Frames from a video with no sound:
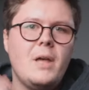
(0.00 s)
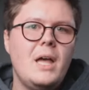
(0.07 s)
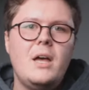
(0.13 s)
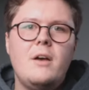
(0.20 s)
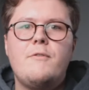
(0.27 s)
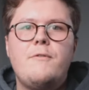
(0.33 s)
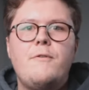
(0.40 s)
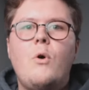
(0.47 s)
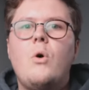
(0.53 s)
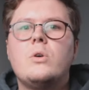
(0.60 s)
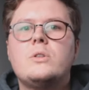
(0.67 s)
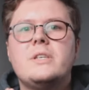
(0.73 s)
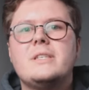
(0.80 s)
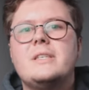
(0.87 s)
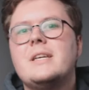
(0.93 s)
4
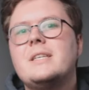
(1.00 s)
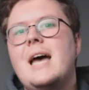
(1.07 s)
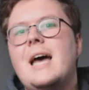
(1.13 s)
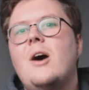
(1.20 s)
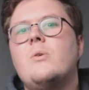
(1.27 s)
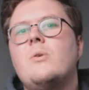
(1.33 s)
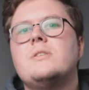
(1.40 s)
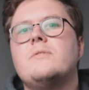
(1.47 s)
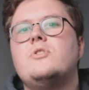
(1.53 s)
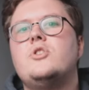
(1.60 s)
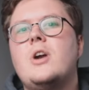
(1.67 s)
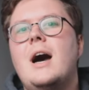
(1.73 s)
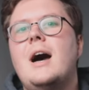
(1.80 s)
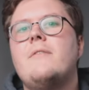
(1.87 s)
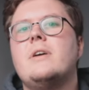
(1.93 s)
to 6 hours of
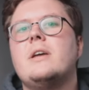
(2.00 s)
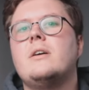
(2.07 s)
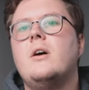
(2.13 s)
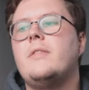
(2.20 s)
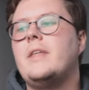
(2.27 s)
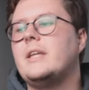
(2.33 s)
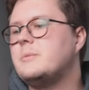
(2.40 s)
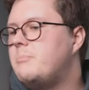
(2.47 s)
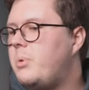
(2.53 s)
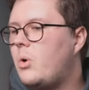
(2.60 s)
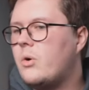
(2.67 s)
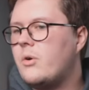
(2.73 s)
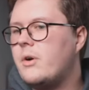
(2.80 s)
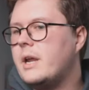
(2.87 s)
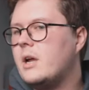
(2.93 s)
driving that's
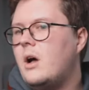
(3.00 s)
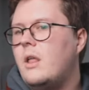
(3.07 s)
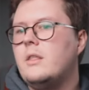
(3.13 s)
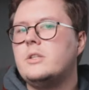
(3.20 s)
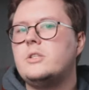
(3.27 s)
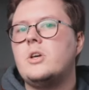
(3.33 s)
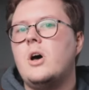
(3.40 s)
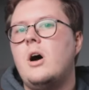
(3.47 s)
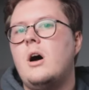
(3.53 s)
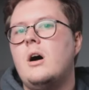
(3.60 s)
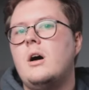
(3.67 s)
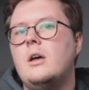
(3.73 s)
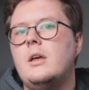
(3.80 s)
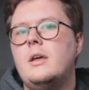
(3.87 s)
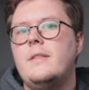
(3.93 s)
boring on the
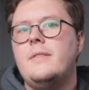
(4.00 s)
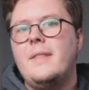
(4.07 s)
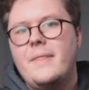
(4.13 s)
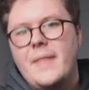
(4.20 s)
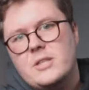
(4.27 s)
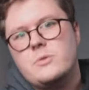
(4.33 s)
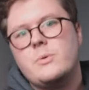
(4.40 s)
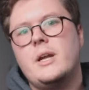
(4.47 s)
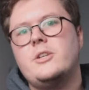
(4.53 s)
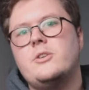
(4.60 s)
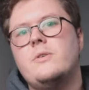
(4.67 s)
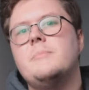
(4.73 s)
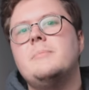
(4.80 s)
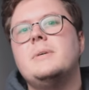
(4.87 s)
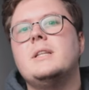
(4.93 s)
tar. That's what I do
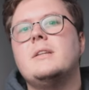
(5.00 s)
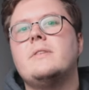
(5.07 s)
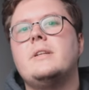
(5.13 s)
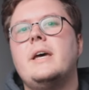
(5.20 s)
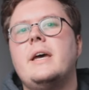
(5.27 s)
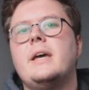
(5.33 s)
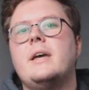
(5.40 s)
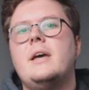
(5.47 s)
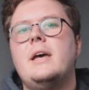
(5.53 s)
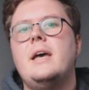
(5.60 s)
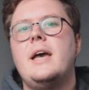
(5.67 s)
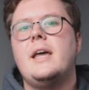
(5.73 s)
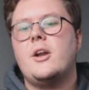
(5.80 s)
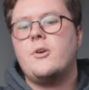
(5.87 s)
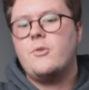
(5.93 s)
in the middle of the day.
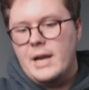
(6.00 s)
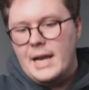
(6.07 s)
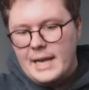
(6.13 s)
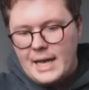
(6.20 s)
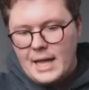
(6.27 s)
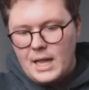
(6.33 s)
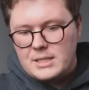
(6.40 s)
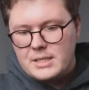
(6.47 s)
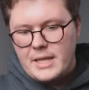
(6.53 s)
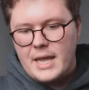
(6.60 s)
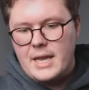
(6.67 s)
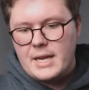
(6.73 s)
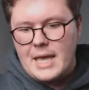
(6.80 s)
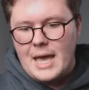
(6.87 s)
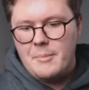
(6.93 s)
And I'll stay
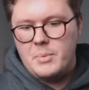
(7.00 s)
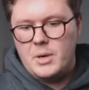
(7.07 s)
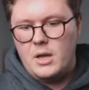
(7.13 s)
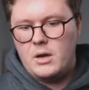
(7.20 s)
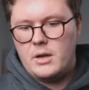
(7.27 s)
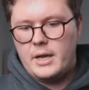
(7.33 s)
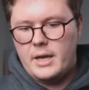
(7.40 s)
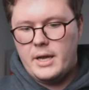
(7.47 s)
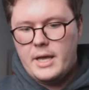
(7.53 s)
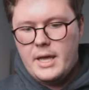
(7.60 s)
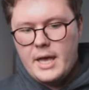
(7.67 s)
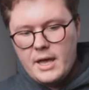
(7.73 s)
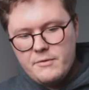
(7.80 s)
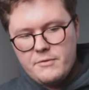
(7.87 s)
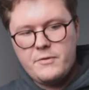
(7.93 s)
in camp longer
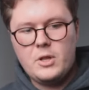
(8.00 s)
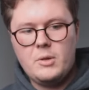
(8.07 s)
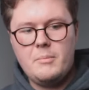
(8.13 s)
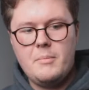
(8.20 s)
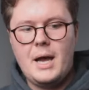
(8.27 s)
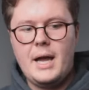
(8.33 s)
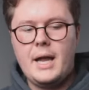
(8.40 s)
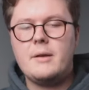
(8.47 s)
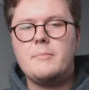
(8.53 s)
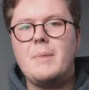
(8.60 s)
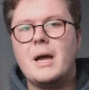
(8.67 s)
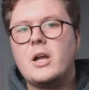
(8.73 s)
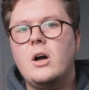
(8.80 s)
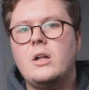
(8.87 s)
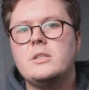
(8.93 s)
and film
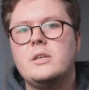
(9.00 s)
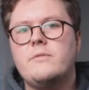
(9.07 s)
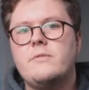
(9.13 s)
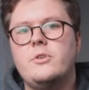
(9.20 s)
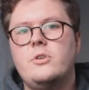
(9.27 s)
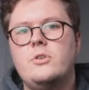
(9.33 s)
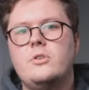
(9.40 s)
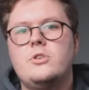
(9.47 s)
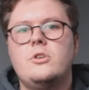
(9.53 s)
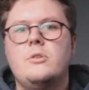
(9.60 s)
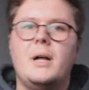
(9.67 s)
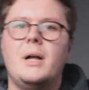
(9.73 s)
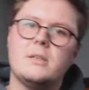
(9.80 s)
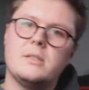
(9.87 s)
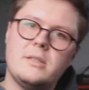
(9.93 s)
my content for YouTube.
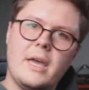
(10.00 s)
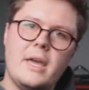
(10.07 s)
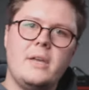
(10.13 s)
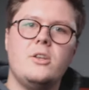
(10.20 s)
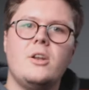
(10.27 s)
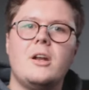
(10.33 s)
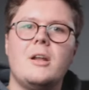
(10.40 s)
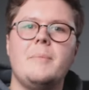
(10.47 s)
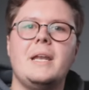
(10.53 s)
I'll stay, you know what I mean?